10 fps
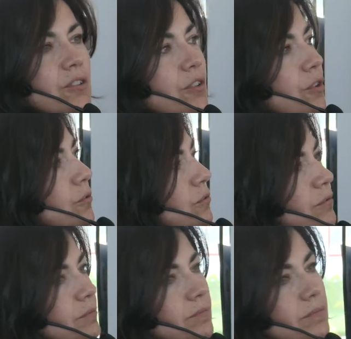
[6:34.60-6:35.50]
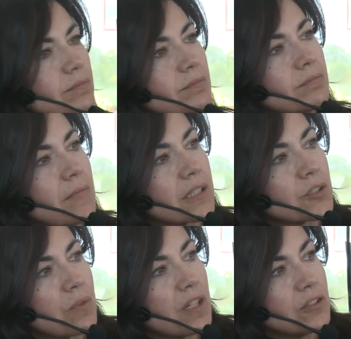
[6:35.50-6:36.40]
I don't know,
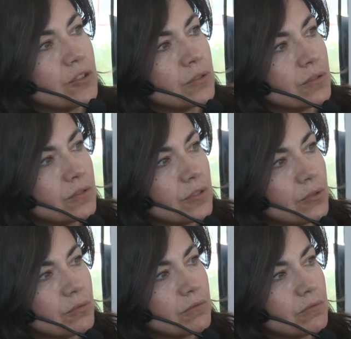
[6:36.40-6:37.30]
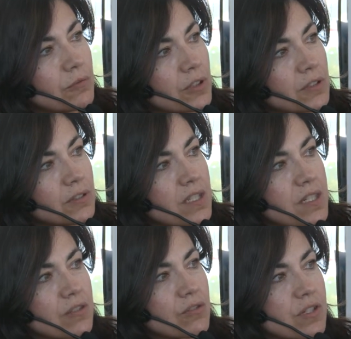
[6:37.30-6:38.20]
where do you want
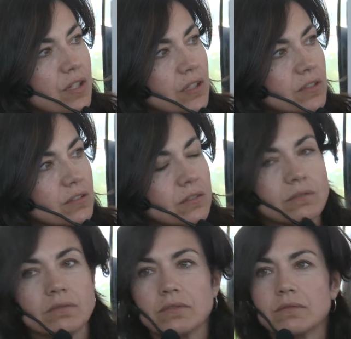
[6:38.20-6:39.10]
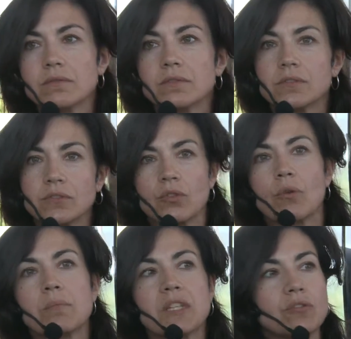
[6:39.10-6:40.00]
us to start? Or do you
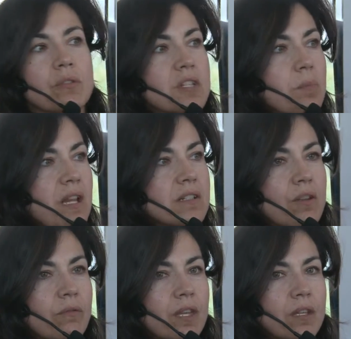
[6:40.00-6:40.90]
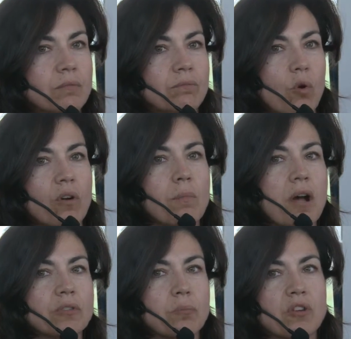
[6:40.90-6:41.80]
want me to explain something more
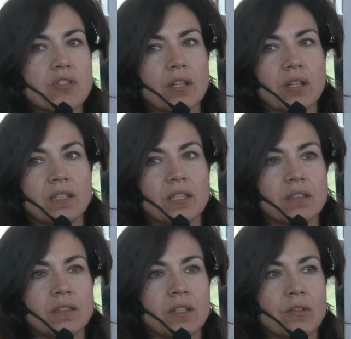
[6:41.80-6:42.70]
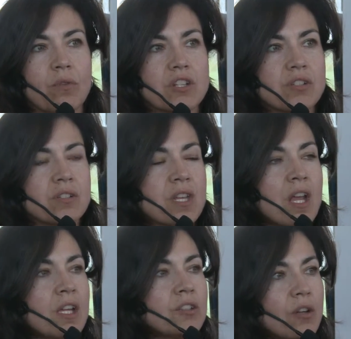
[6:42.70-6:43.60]
about the project? Any questions?
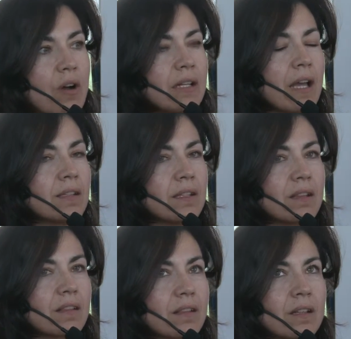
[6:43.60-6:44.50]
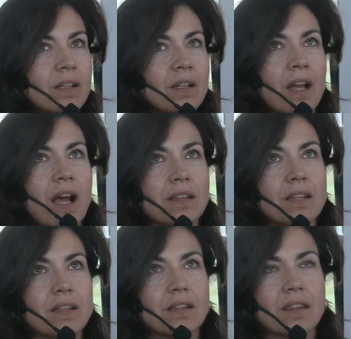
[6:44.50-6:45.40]
You know, I, I didn't, I
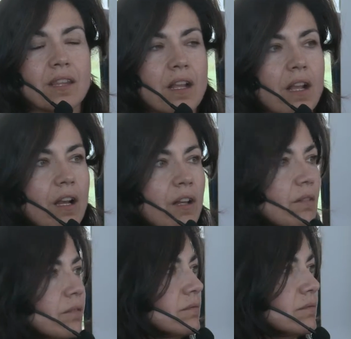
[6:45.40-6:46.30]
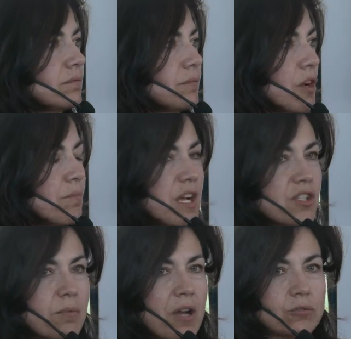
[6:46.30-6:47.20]
didn't think very
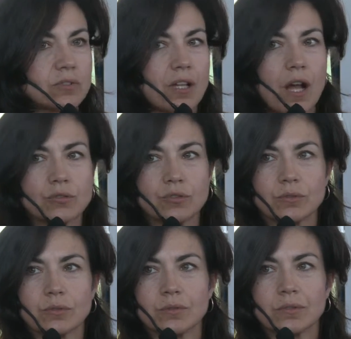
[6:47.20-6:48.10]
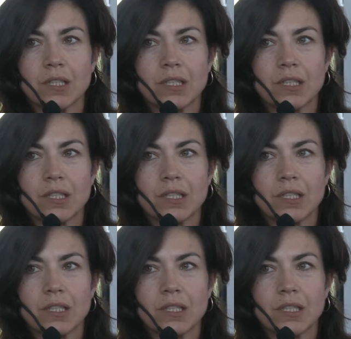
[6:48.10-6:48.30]
much about how to.